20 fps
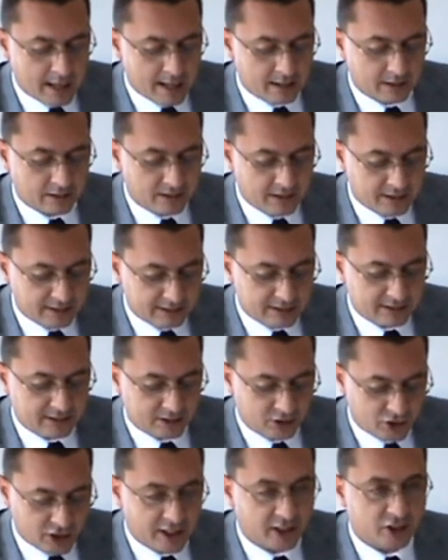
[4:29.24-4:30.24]
And
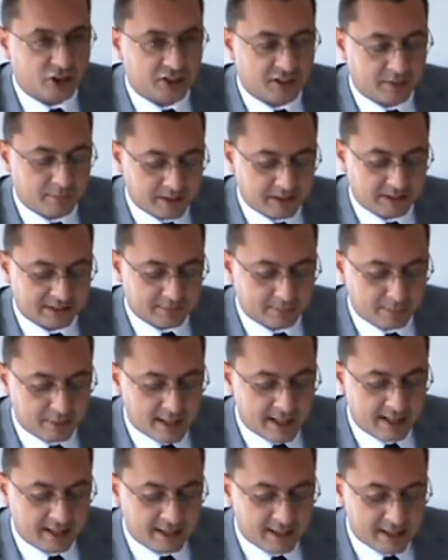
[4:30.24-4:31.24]
this change in the money
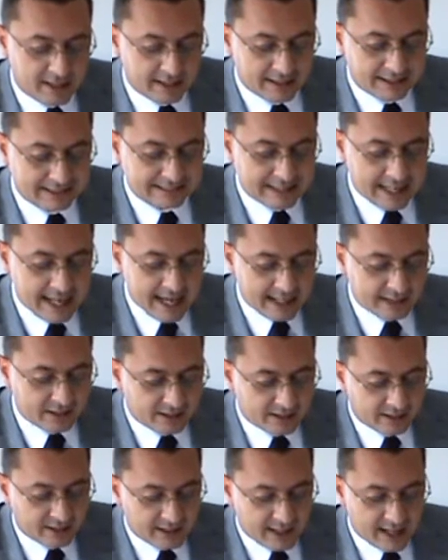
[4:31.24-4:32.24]
supply is
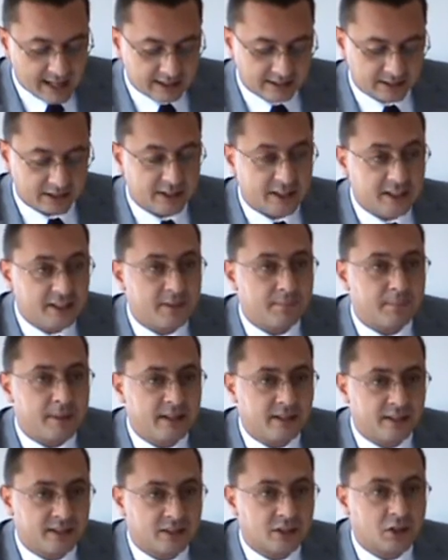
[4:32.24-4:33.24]
acting as an
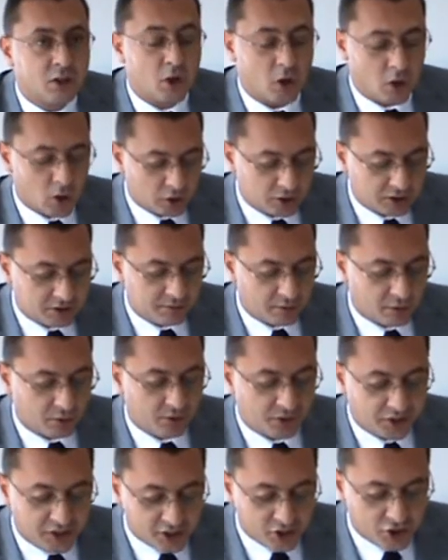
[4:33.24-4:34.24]
independent cause for
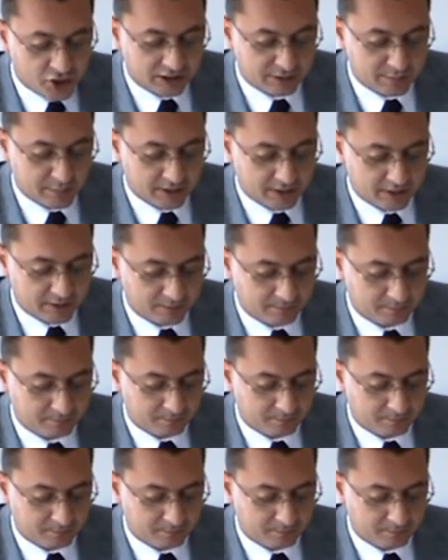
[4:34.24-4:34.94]
readjustment.